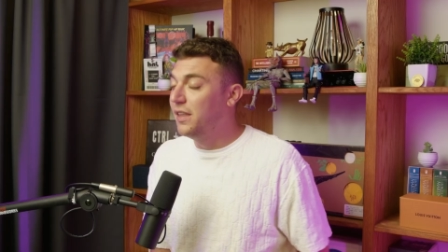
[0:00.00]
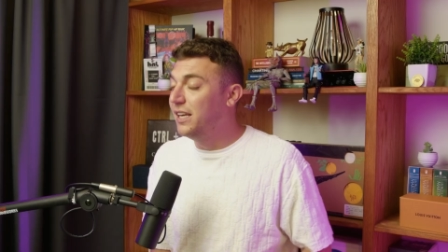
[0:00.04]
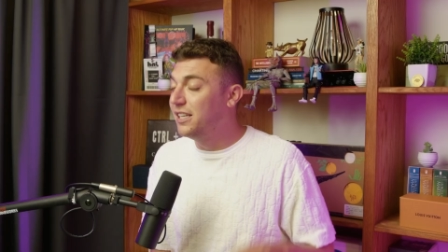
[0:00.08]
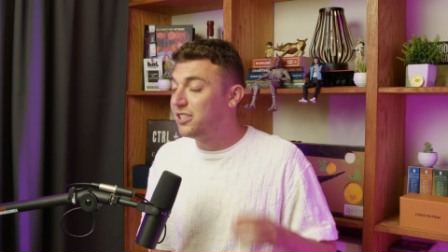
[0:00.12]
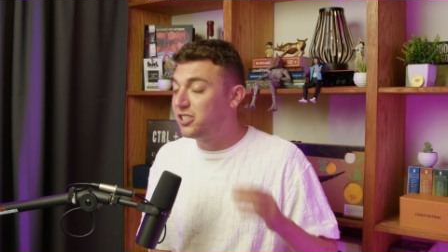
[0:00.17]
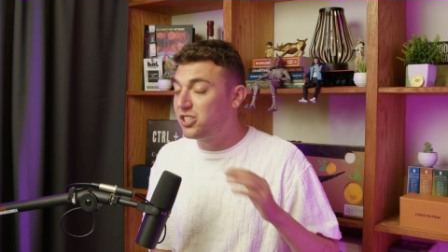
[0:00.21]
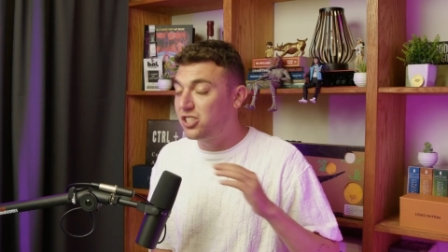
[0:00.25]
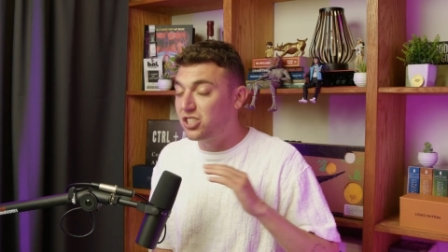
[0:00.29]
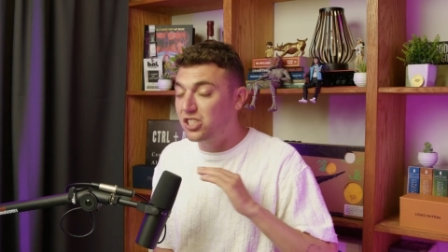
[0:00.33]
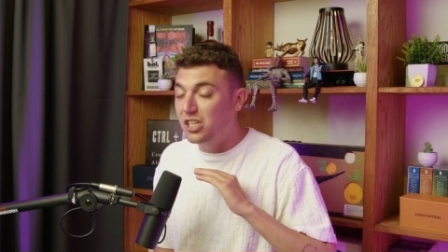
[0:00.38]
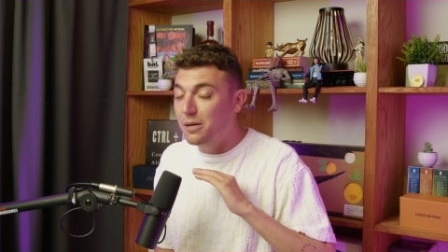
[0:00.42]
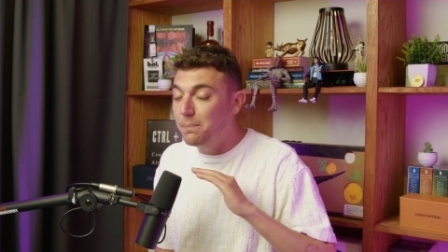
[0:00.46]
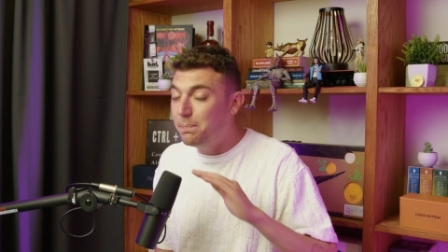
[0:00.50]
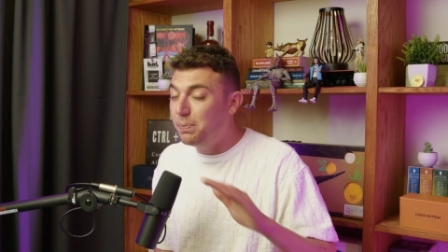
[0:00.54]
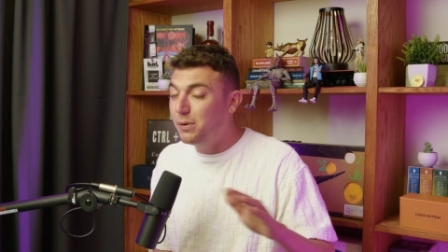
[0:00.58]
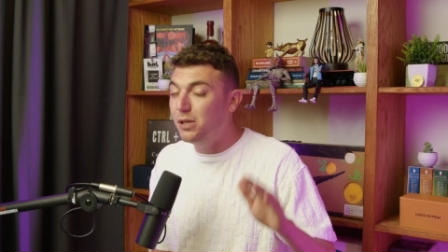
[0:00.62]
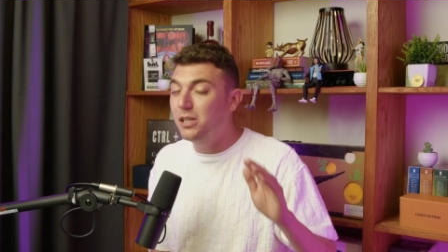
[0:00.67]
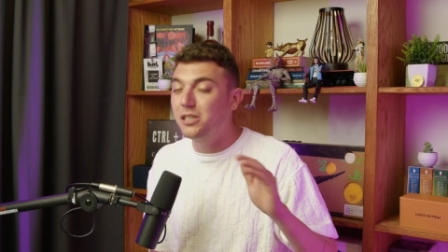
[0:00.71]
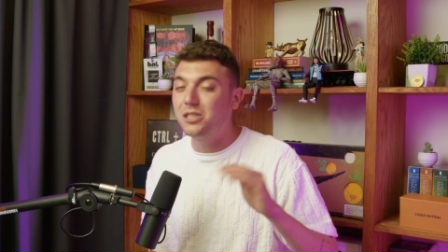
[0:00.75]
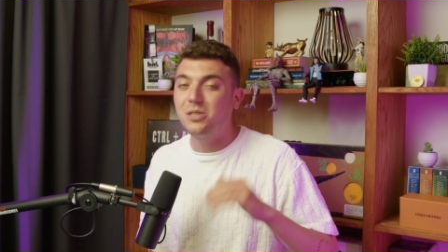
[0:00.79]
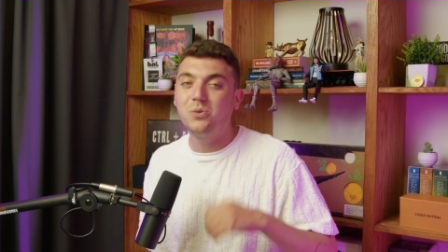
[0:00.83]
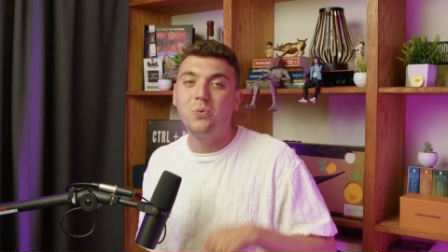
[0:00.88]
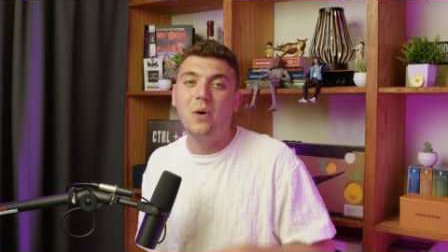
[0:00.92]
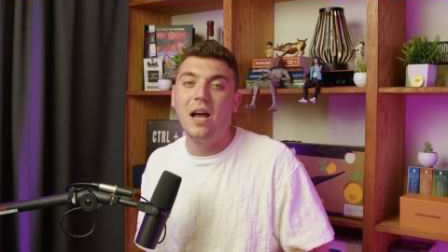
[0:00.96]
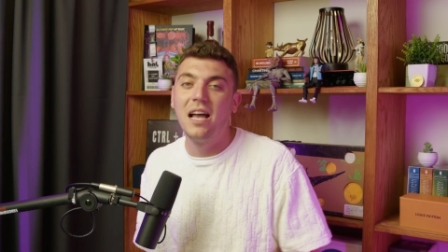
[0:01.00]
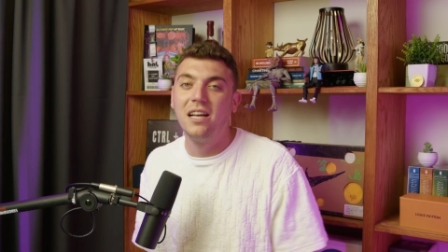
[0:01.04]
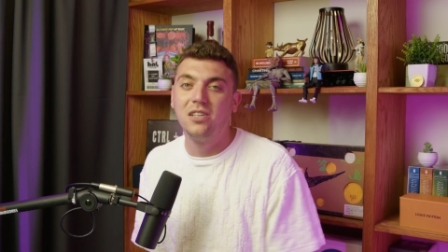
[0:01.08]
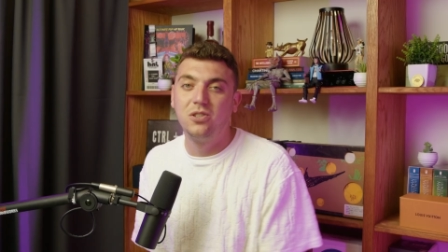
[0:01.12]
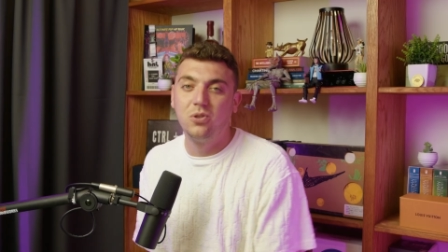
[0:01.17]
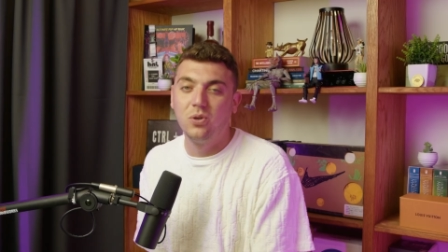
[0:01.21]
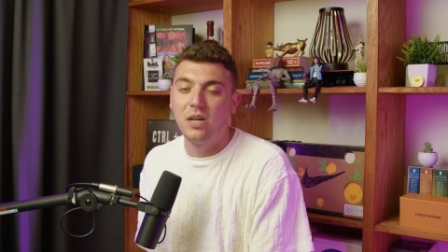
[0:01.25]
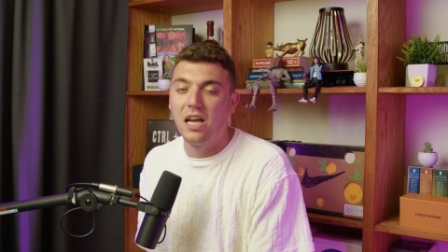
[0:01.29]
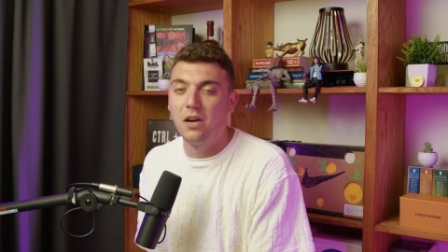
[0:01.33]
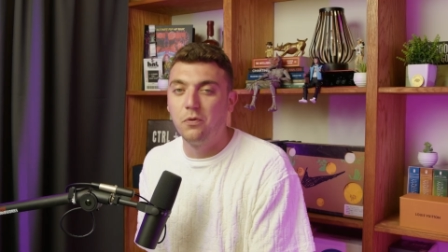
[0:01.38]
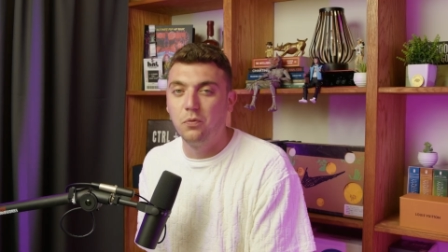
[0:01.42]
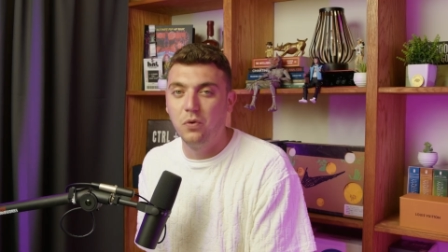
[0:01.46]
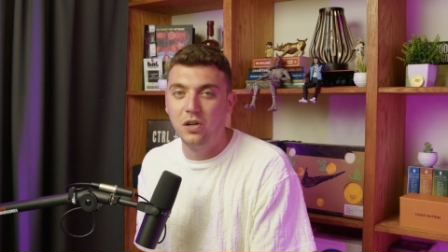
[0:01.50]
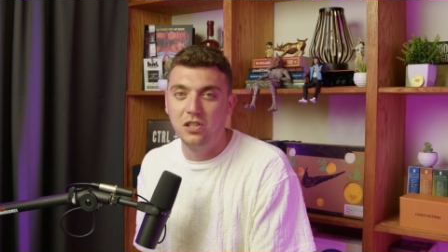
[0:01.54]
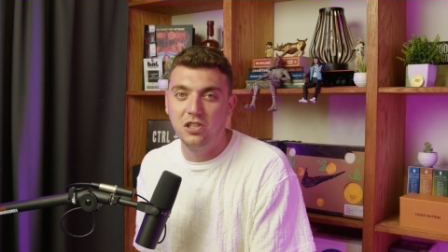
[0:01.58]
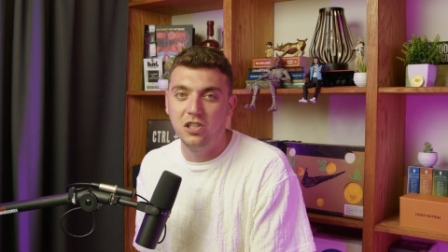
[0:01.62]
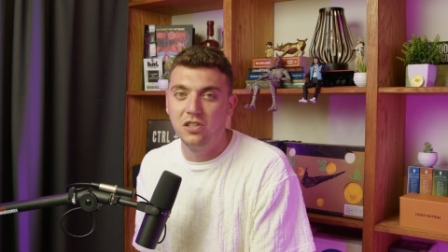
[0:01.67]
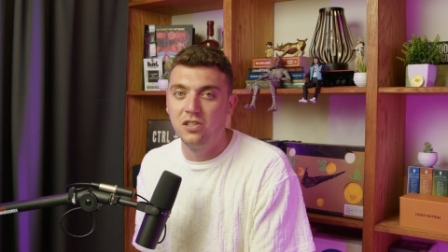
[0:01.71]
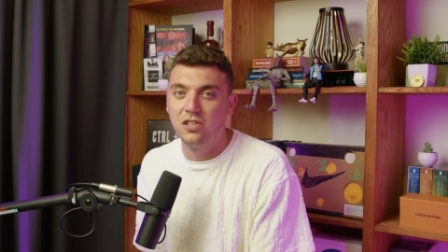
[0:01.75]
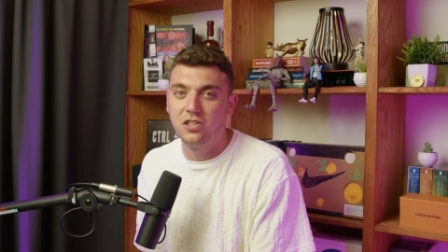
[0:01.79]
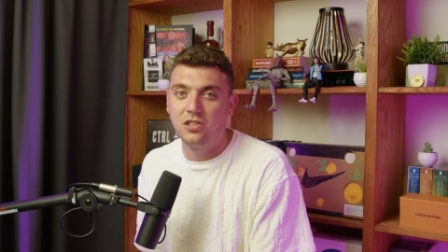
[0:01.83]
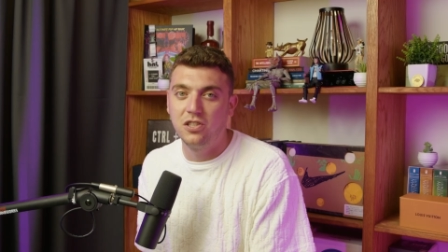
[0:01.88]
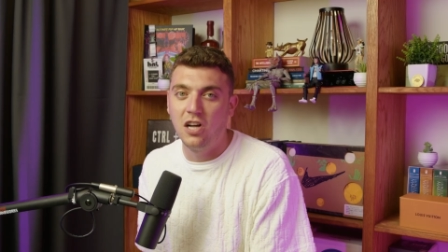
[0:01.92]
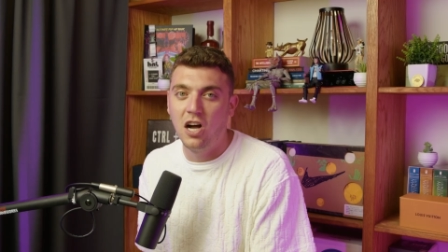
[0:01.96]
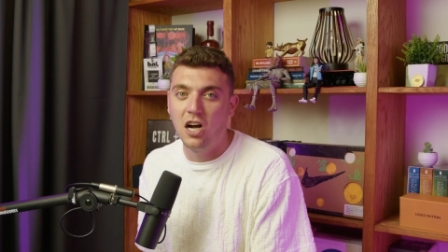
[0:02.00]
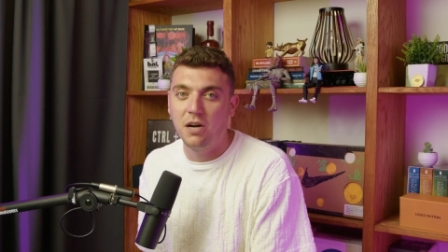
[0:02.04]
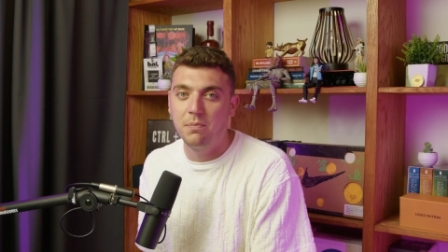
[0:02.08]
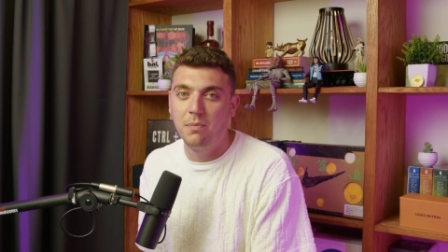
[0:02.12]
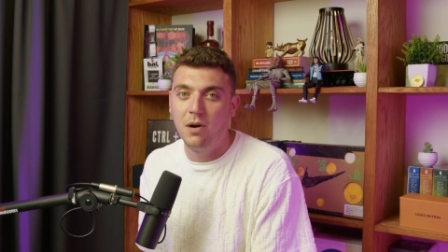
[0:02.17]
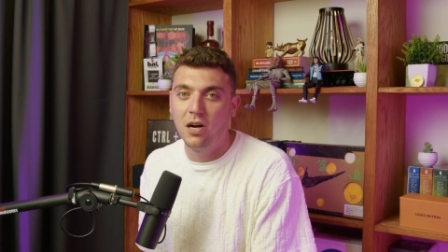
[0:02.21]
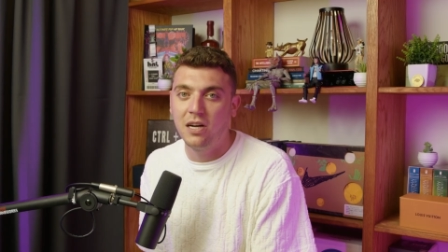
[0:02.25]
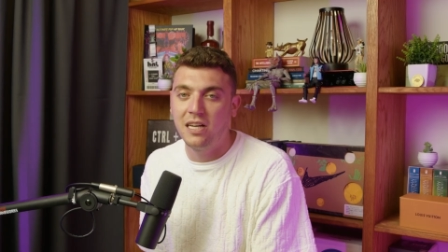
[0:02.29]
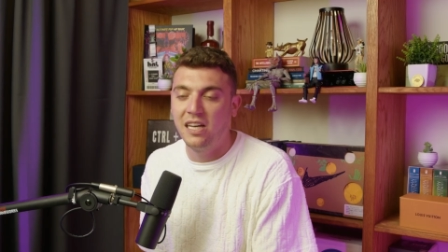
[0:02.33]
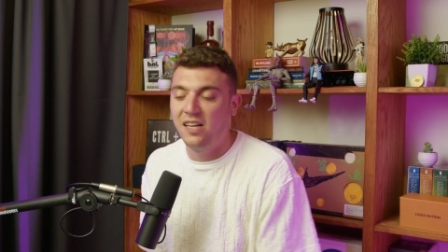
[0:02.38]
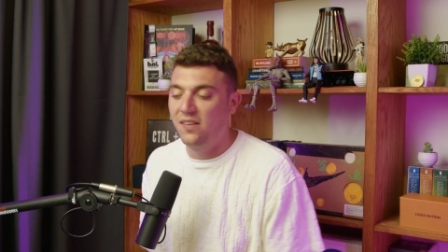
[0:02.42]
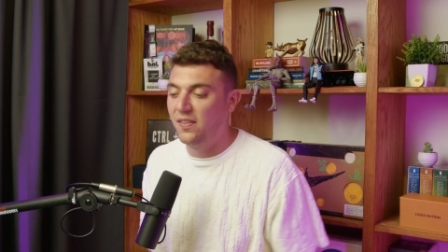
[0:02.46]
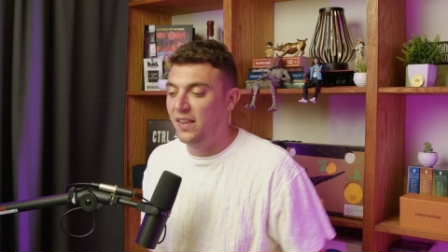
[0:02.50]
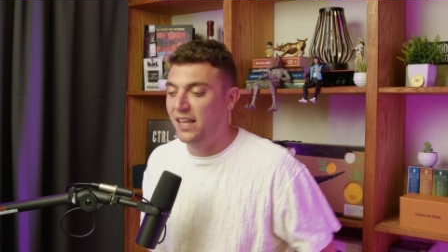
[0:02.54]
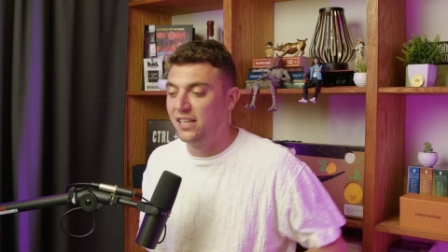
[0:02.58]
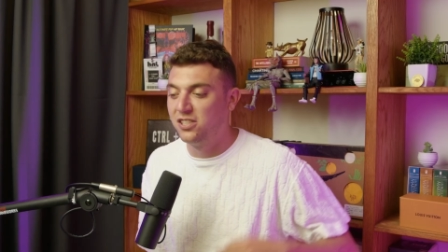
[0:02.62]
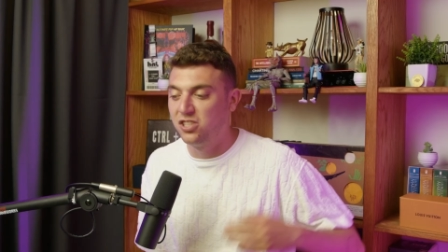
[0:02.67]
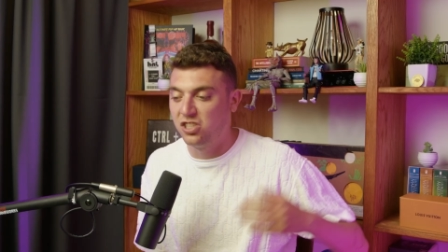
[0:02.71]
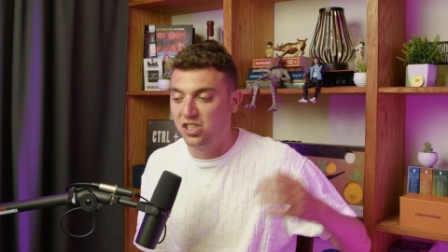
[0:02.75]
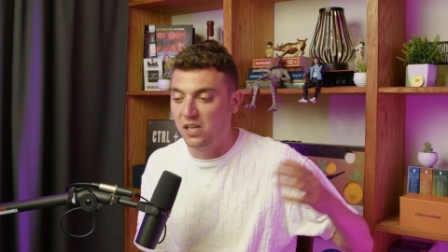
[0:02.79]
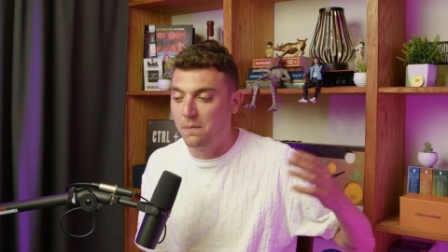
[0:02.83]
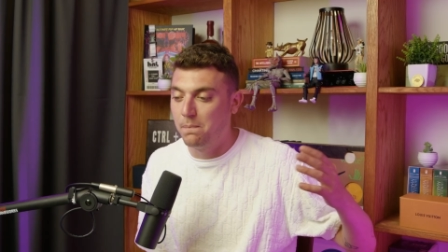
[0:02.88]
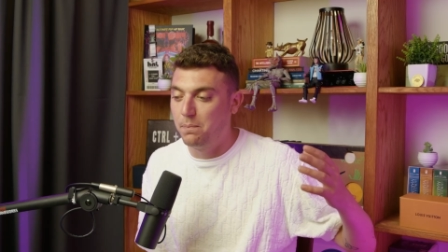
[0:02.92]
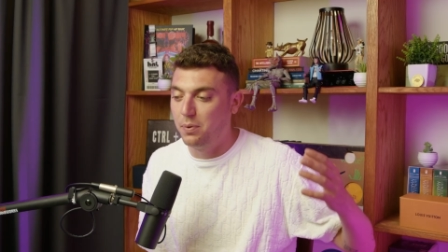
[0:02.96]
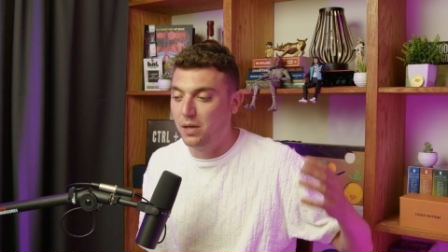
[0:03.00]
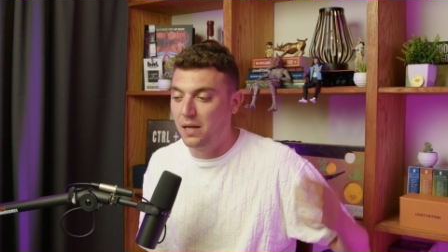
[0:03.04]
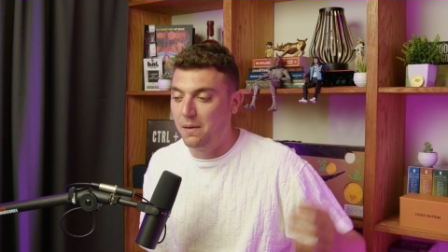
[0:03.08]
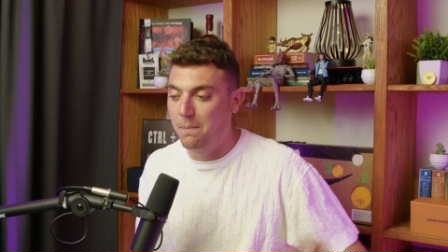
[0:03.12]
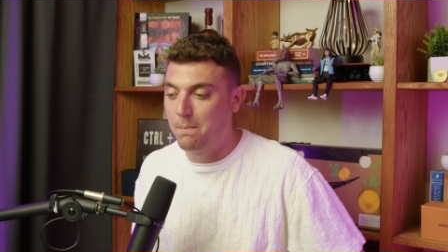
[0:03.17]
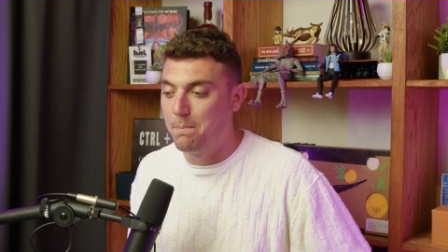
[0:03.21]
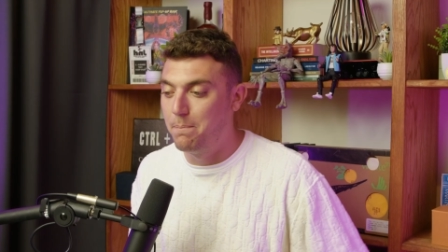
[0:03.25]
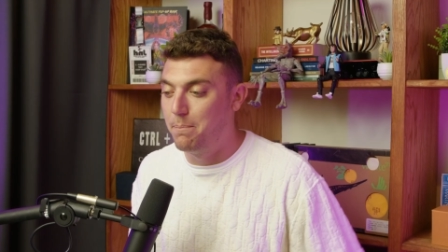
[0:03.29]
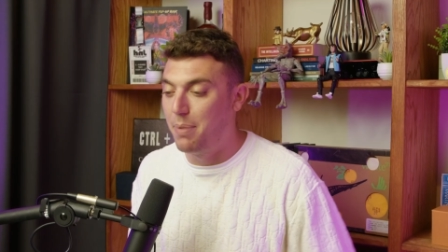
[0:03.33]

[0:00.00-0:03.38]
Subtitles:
simplest way to get rich in the stock market is simply